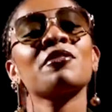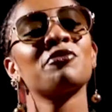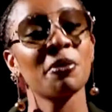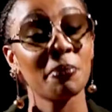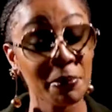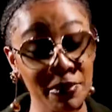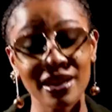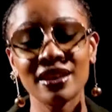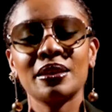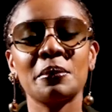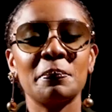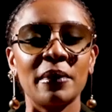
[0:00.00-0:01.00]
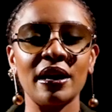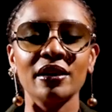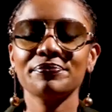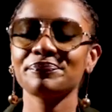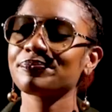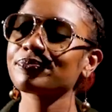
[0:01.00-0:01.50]
from a man in a bar,
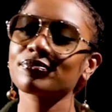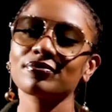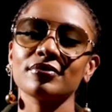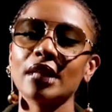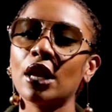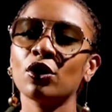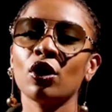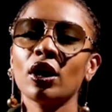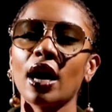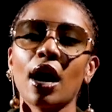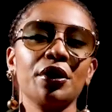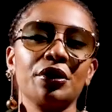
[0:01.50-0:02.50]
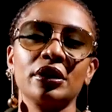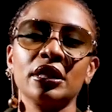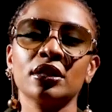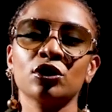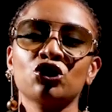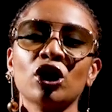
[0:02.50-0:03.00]
don't count on
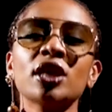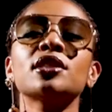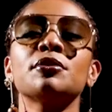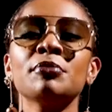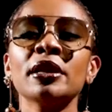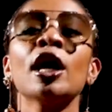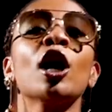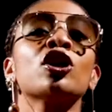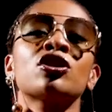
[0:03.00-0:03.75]
it. Trust me,